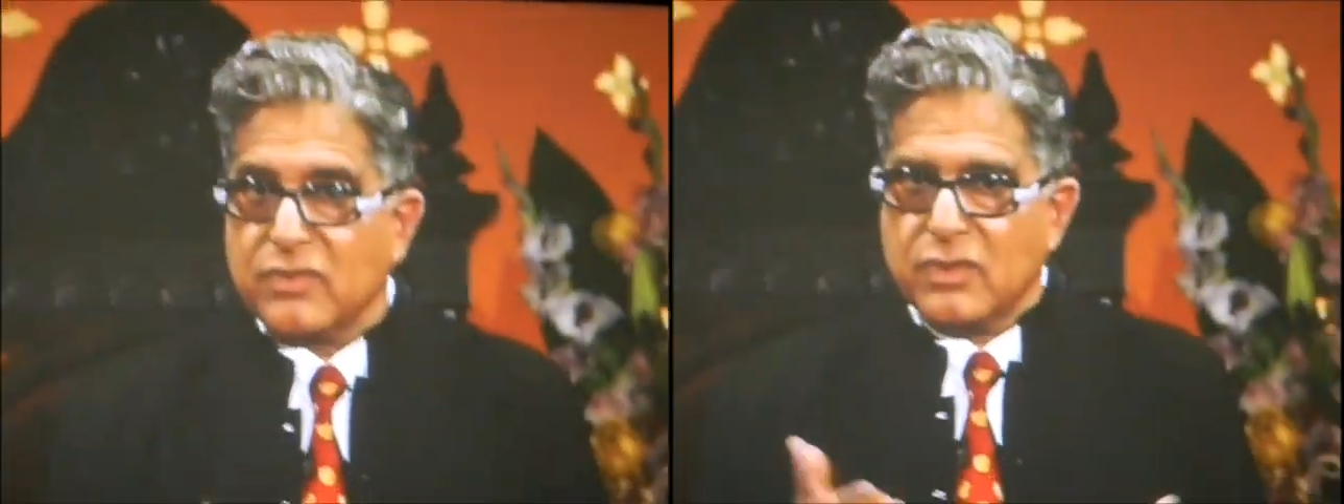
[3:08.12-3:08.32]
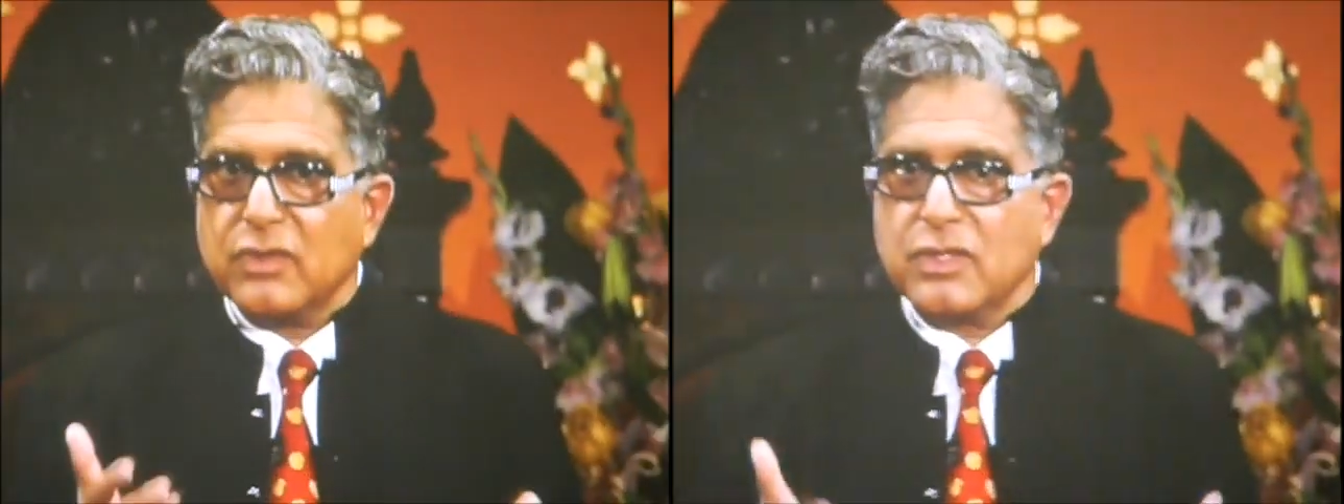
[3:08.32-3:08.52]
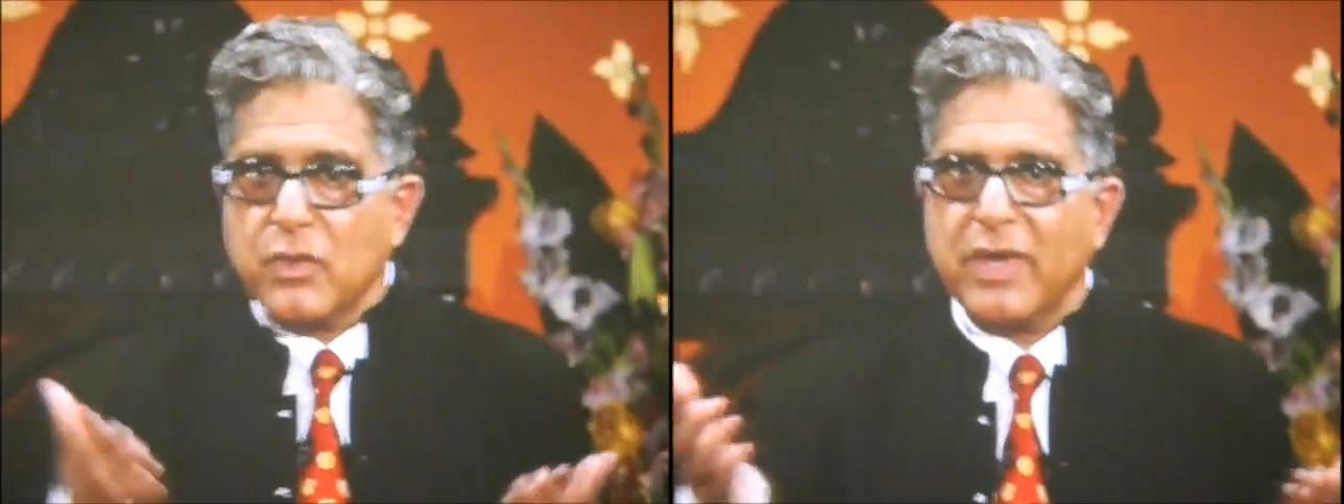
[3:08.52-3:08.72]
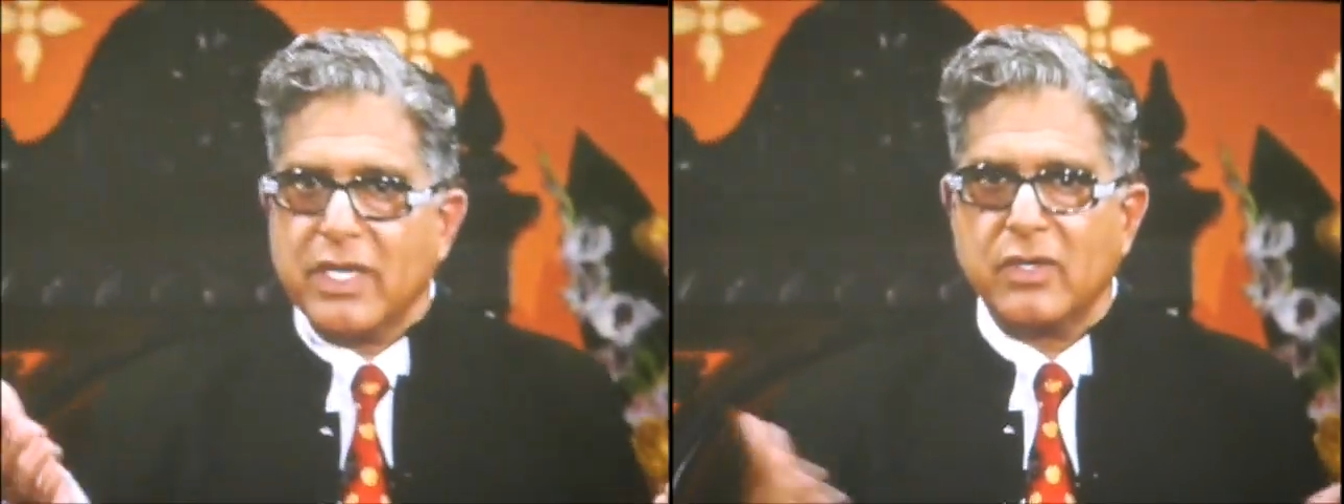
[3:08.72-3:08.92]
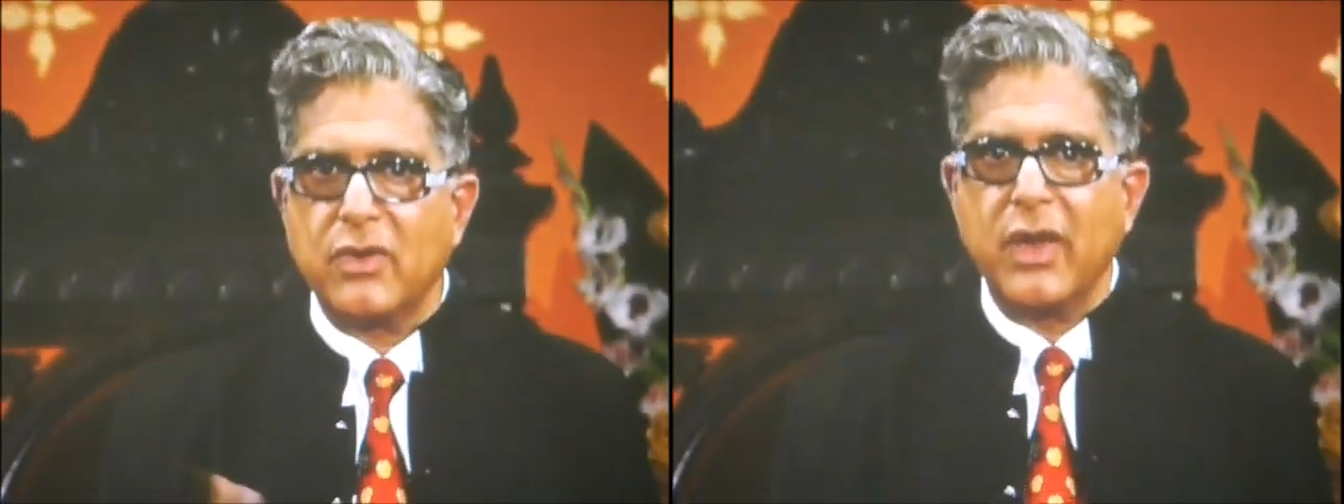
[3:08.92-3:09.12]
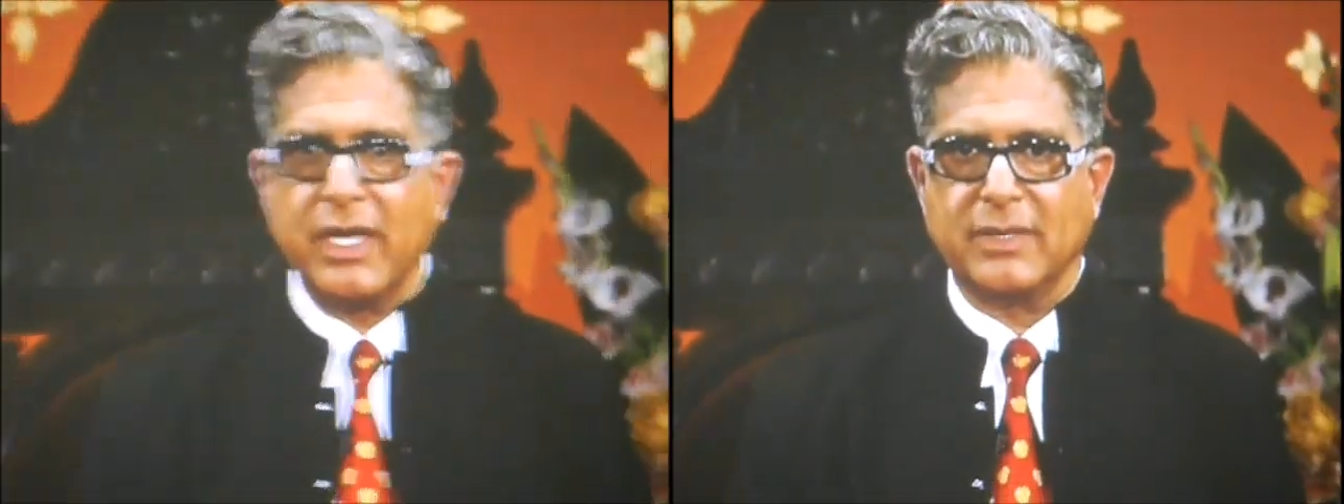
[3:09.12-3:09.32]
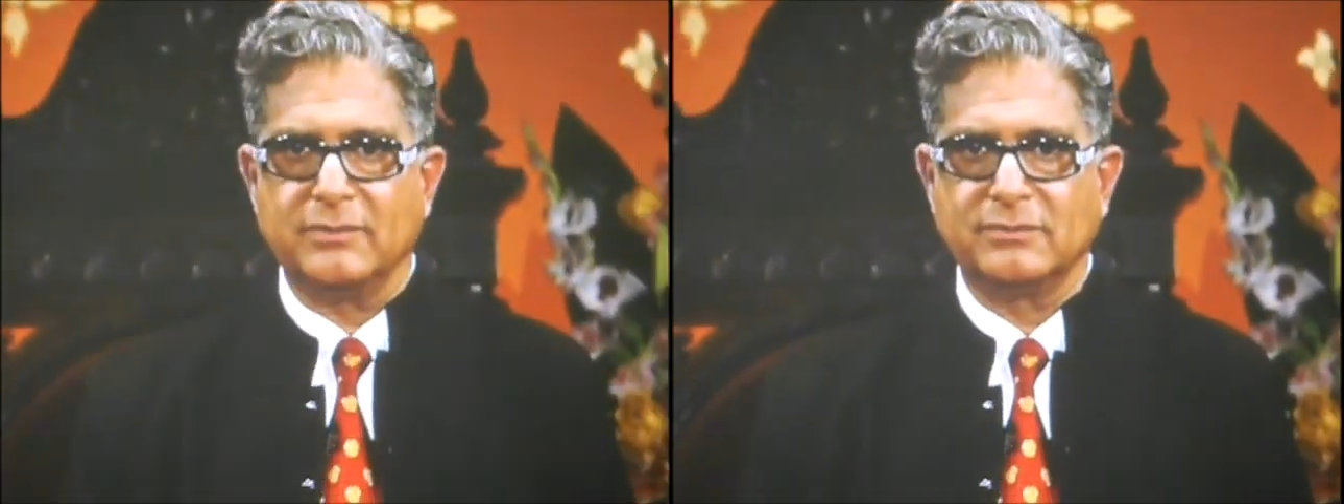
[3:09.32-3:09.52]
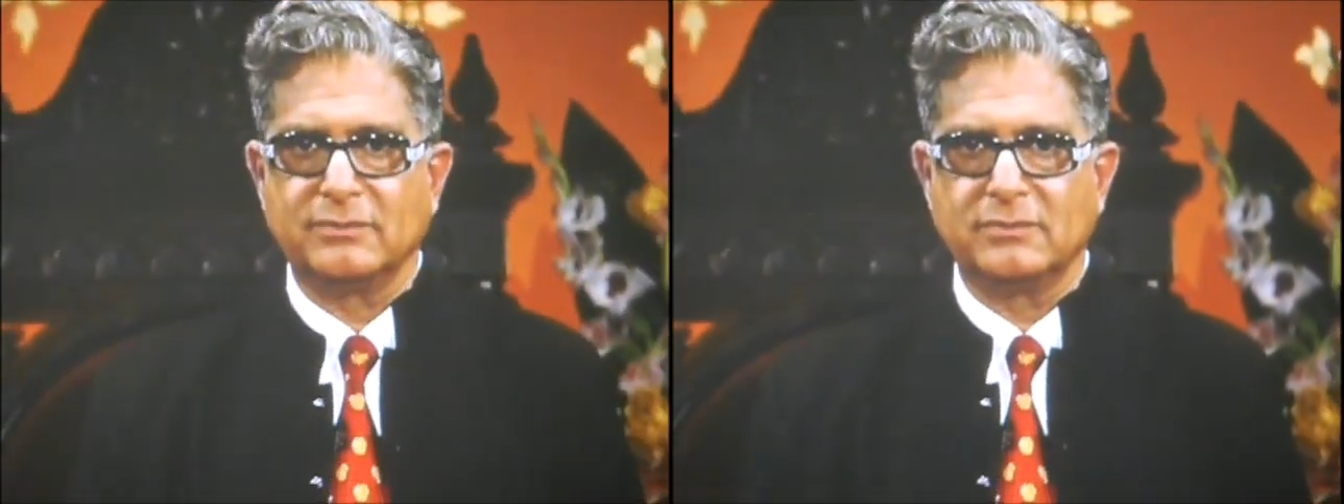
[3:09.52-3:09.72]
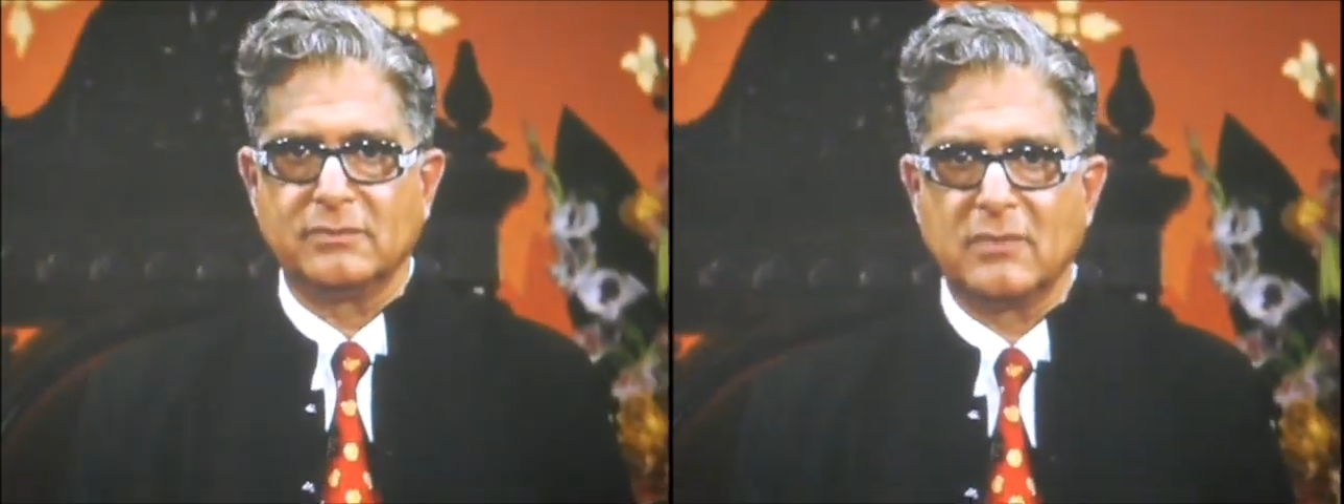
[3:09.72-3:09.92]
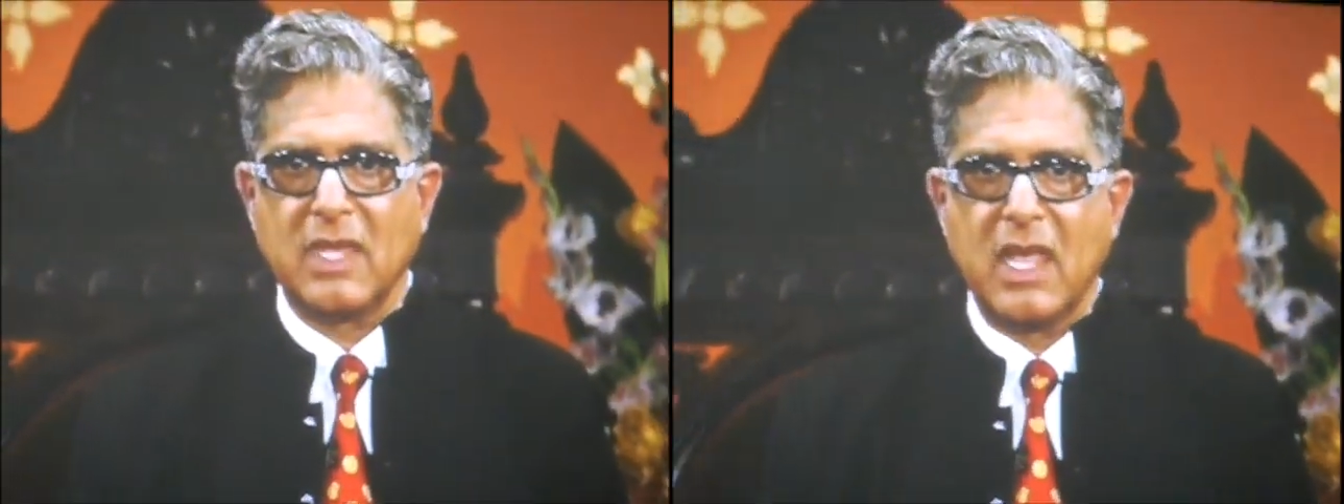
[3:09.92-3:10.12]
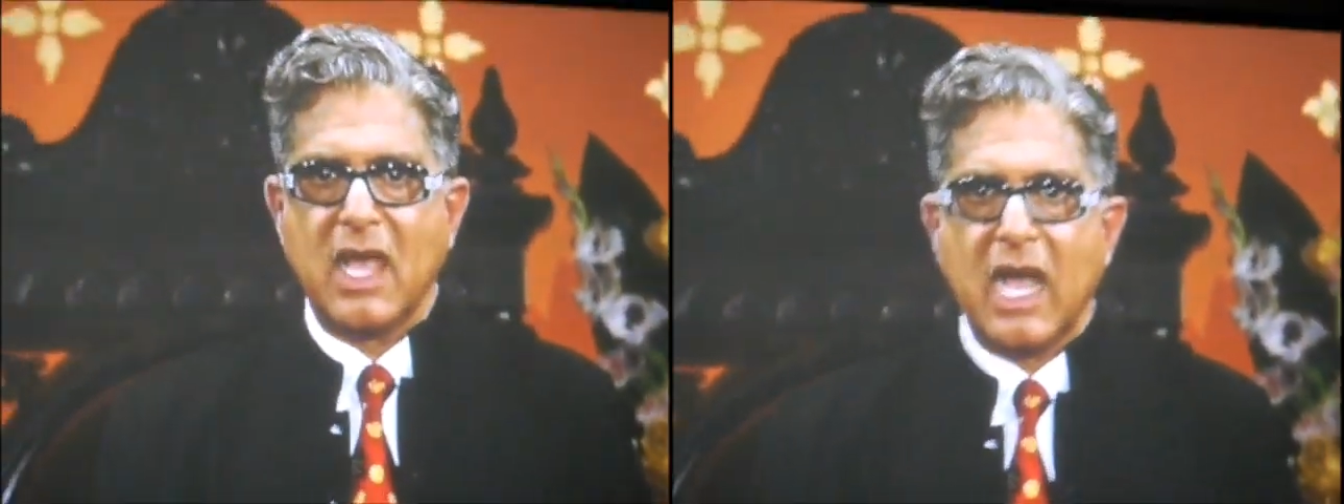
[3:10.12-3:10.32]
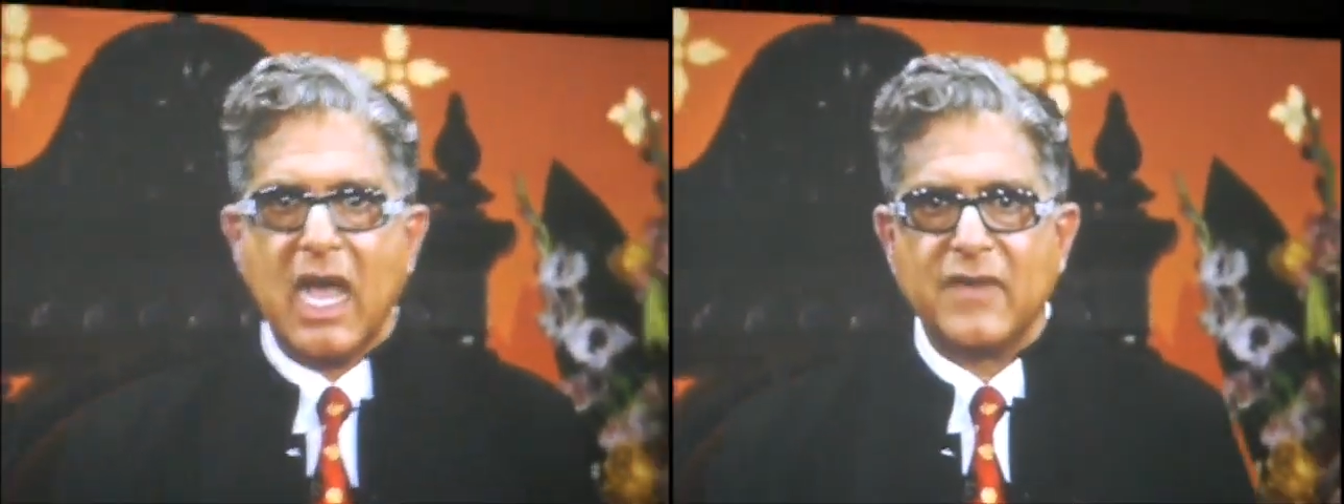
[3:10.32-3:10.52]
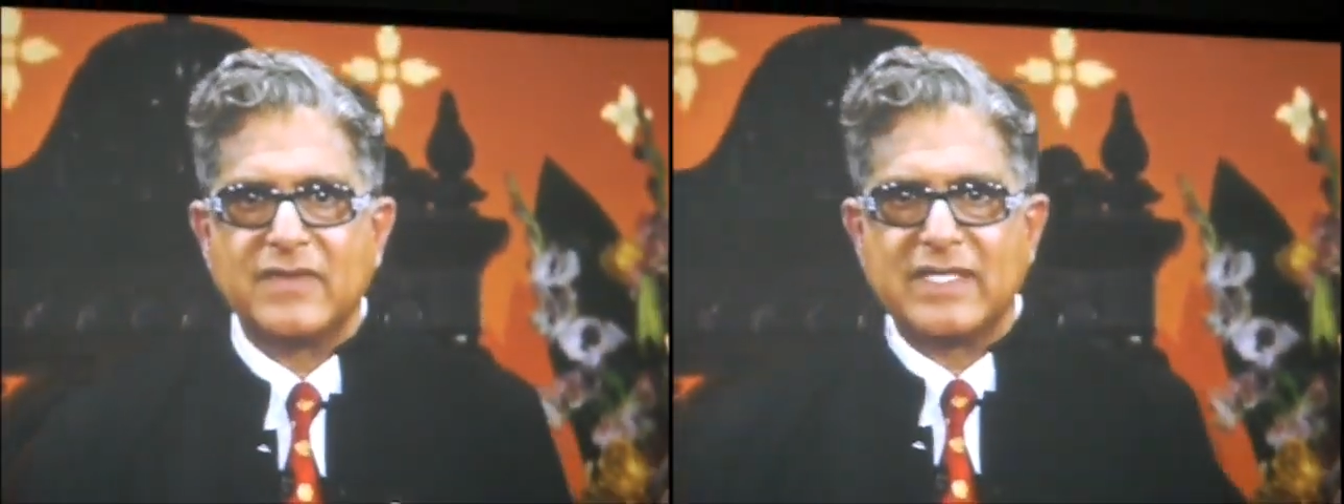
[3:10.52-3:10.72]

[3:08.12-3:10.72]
you don't know where you're going. I've